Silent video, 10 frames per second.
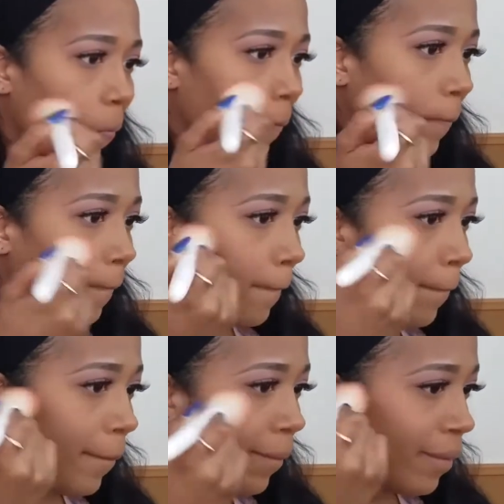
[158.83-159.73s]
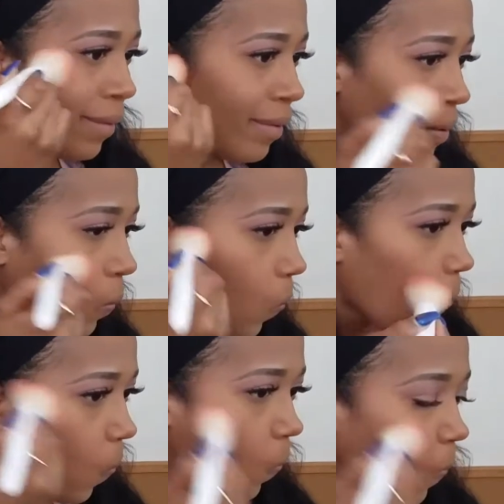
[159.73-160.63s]

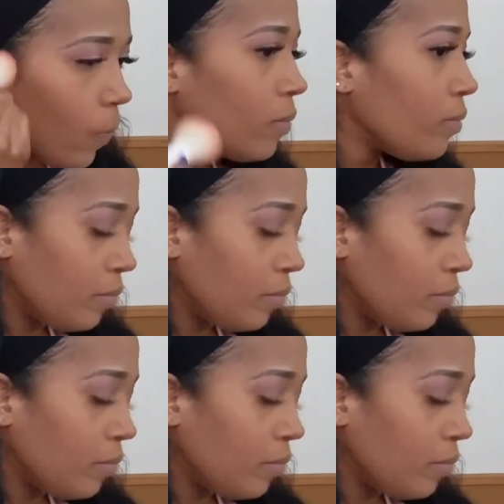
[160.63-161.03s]
(silence)